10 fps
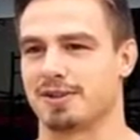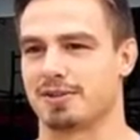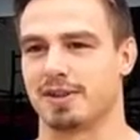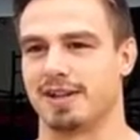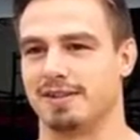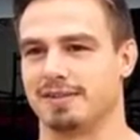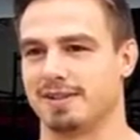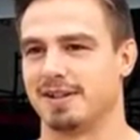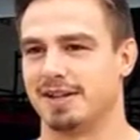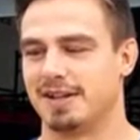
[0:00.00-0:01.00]
So the heat,
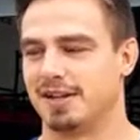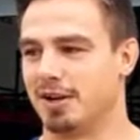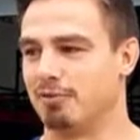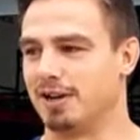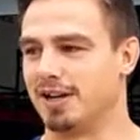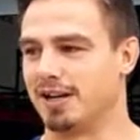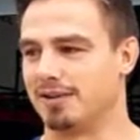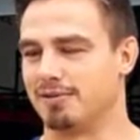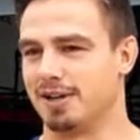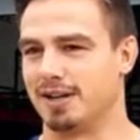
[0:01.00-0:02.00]

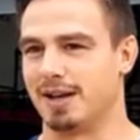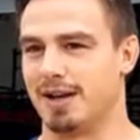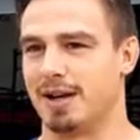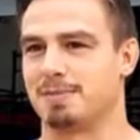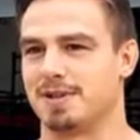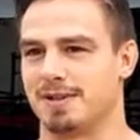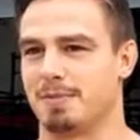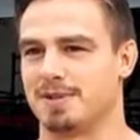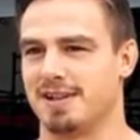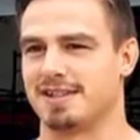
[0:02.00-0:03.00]
really up
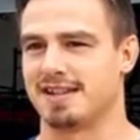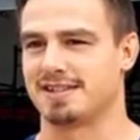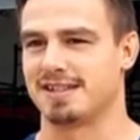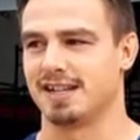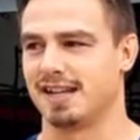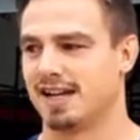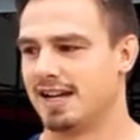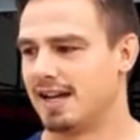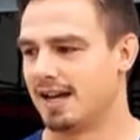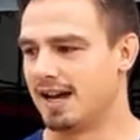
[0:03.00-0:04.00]
the intensity.
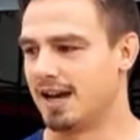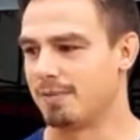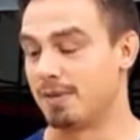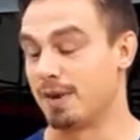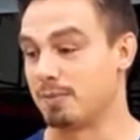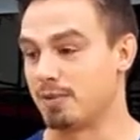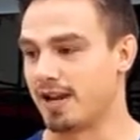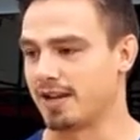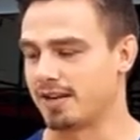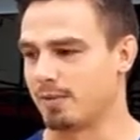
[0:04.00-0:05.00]
Then we had a
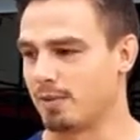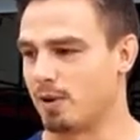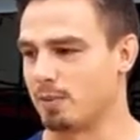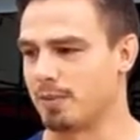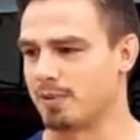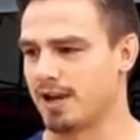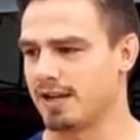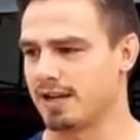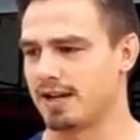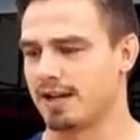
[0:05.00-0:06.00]
break, 1 week break,
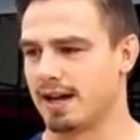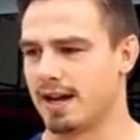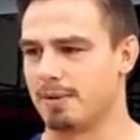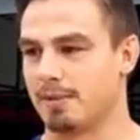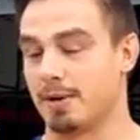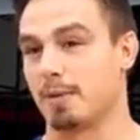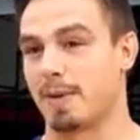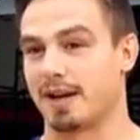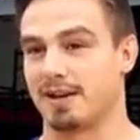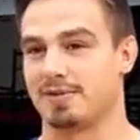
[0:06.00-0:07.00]
and we're
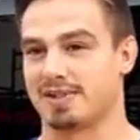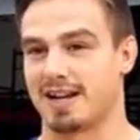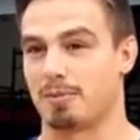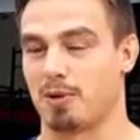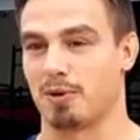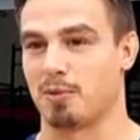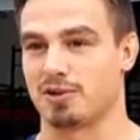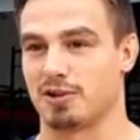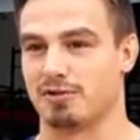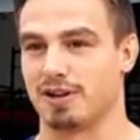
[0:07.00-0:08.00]
back in for second block. Boys
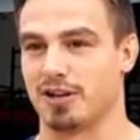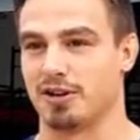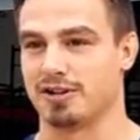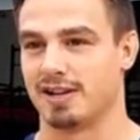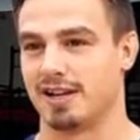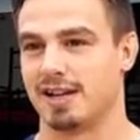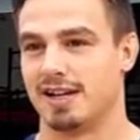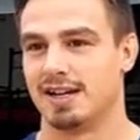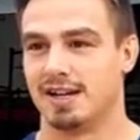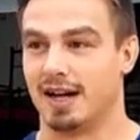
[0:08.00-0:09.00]
looking really good.
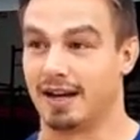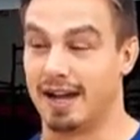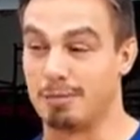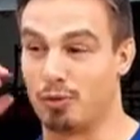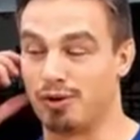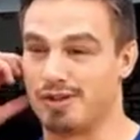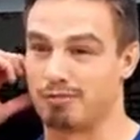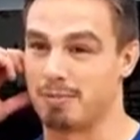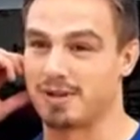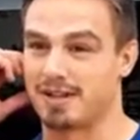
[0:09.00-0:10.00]
Getting more into the
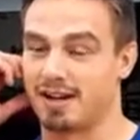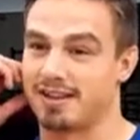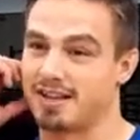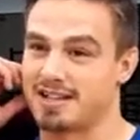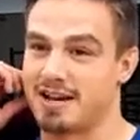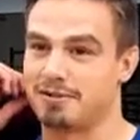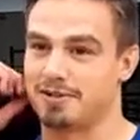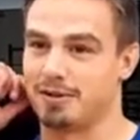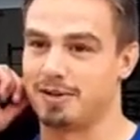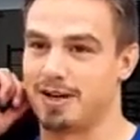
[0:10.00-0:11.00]
rugby side of things now.
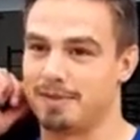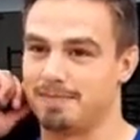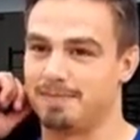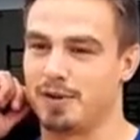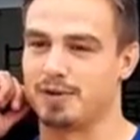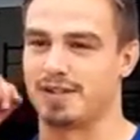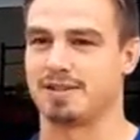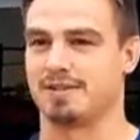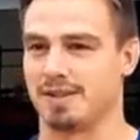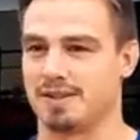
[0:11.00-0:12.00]
So
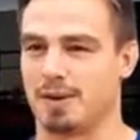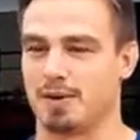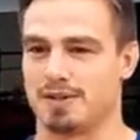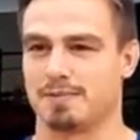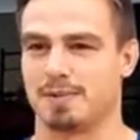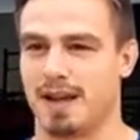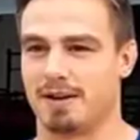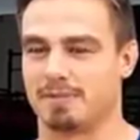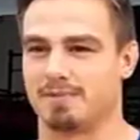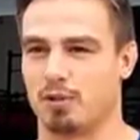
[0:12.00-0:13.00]
we're
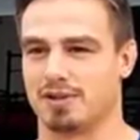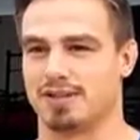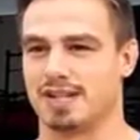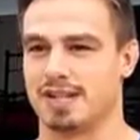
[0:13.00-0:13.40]
getting more as a team.